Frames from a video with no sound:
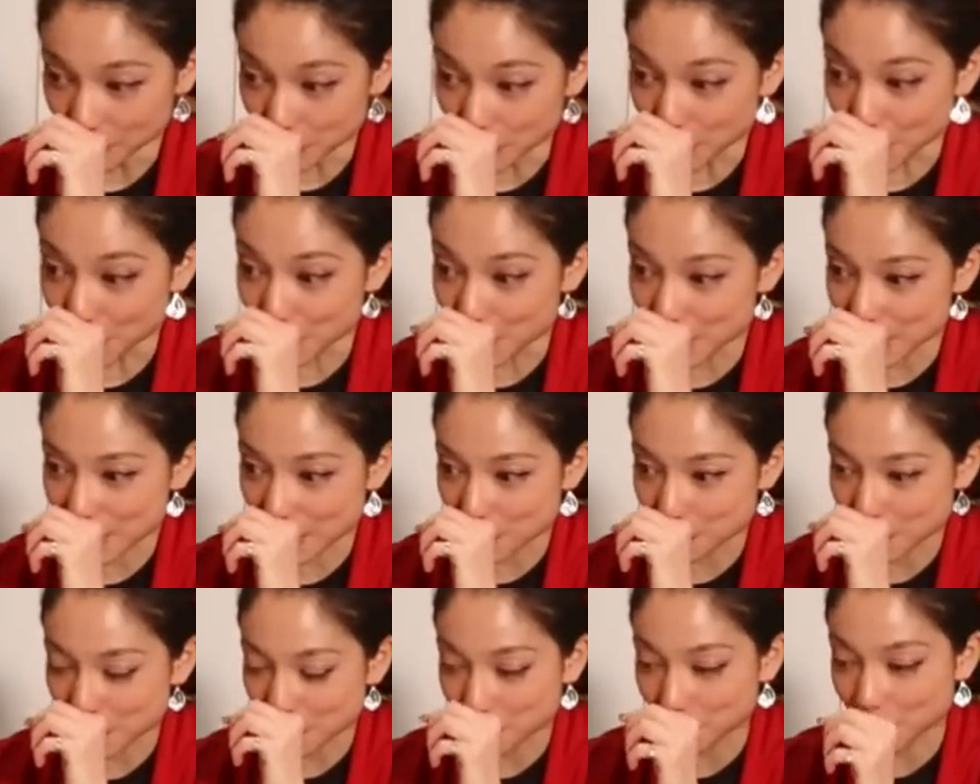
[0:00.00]
Ooh, it's
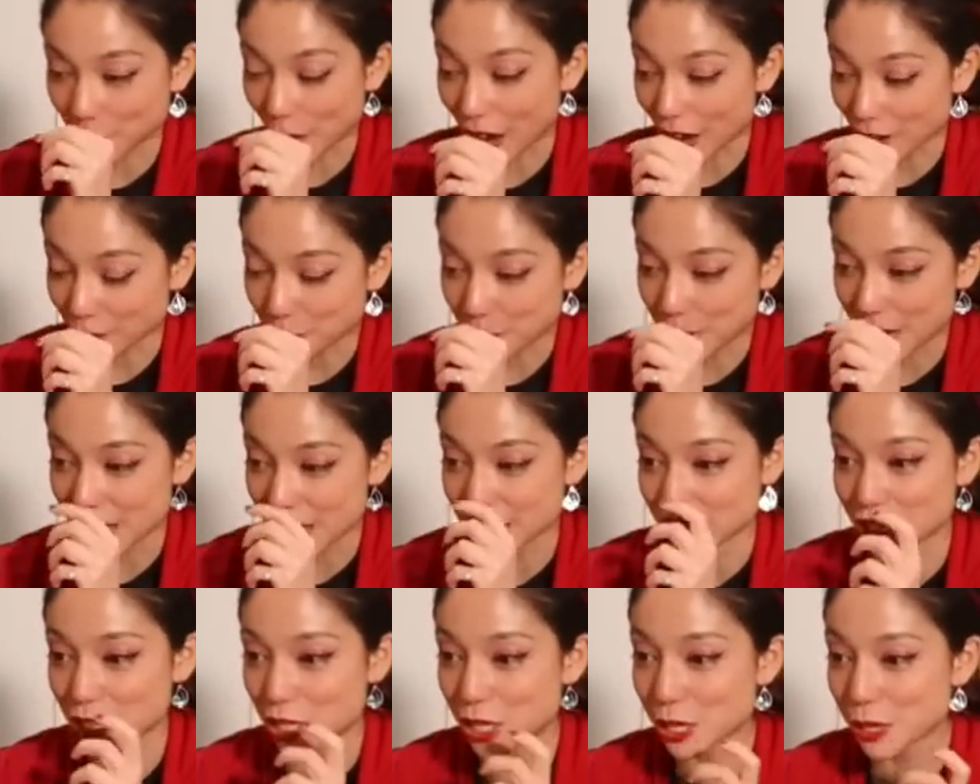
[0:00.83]
up to 5
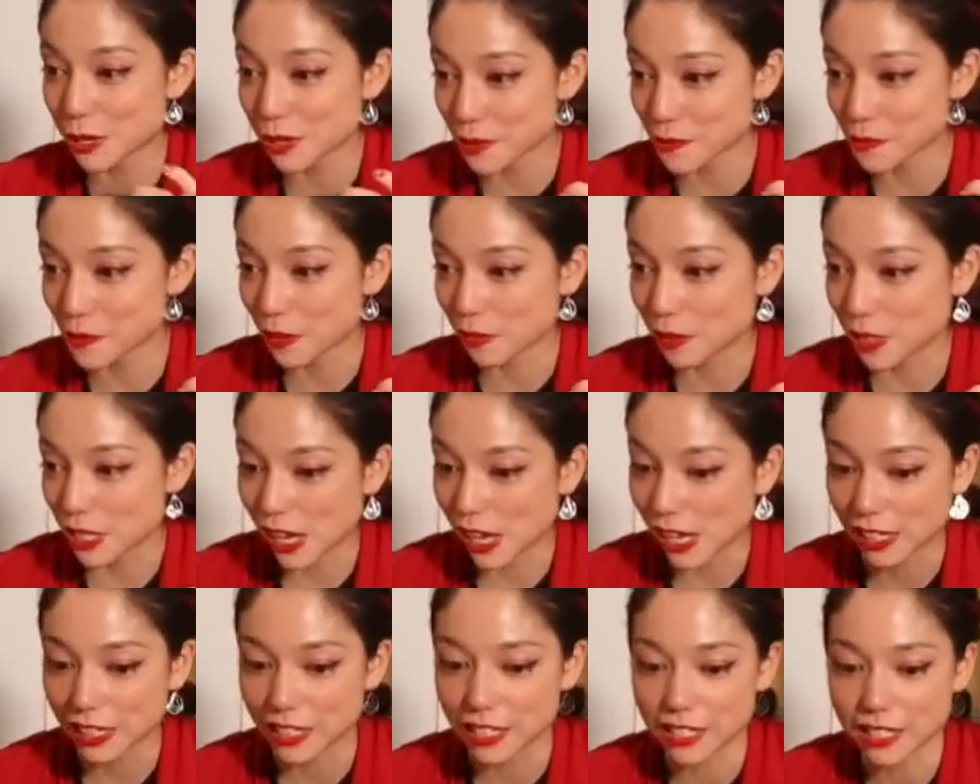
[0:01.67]
bids.
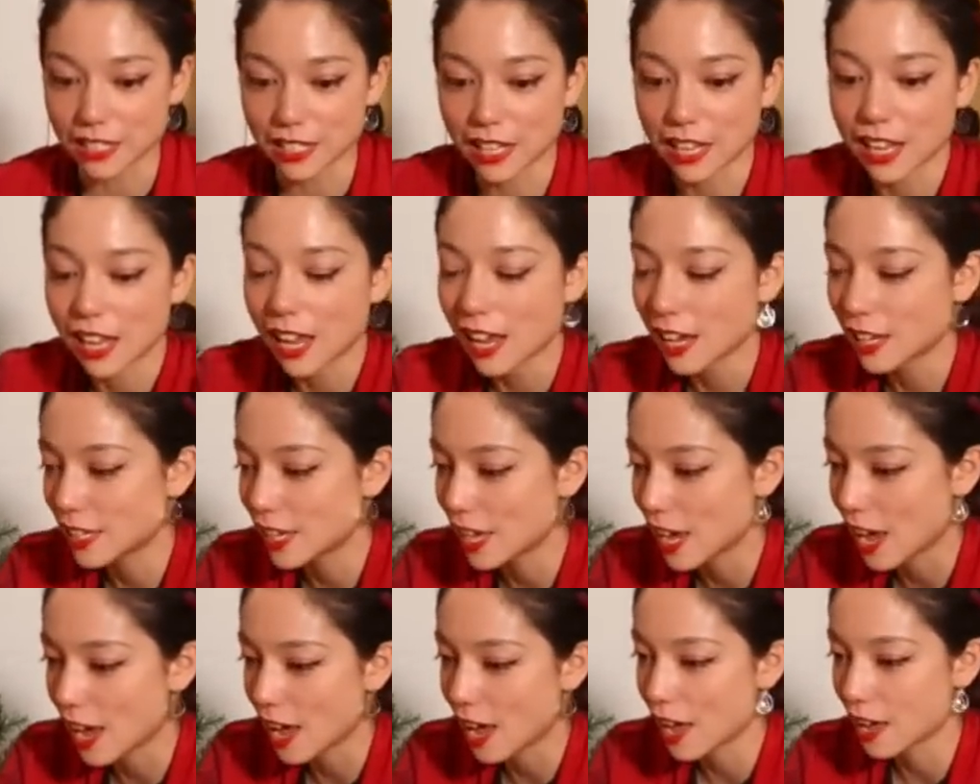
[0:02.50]
$250. Heck
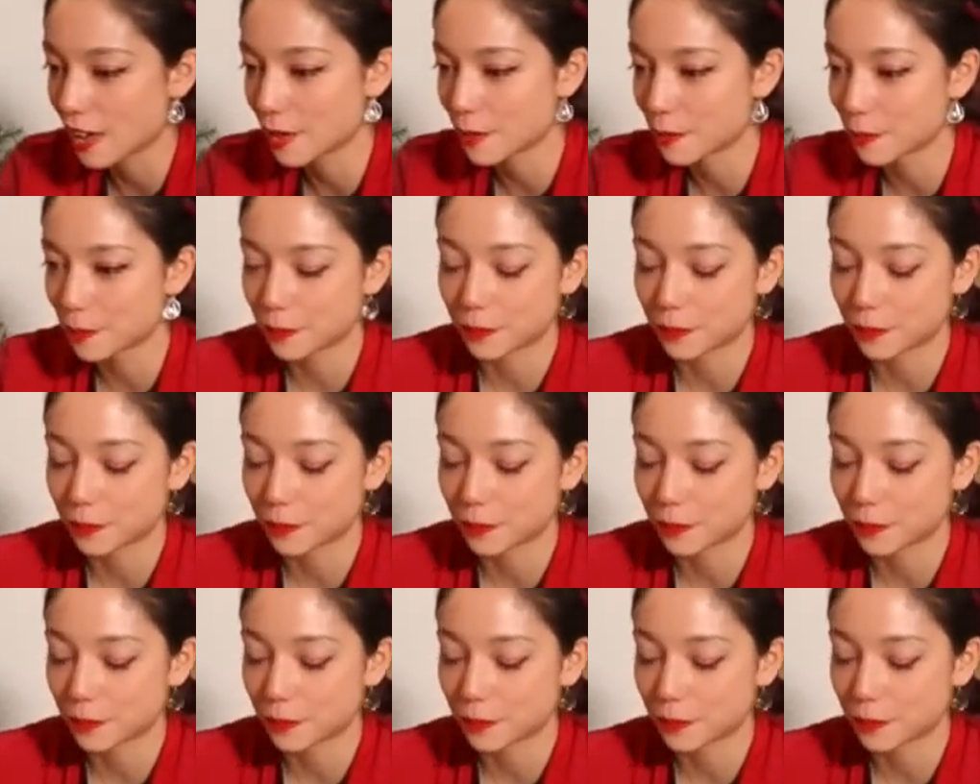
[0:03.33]
yeah.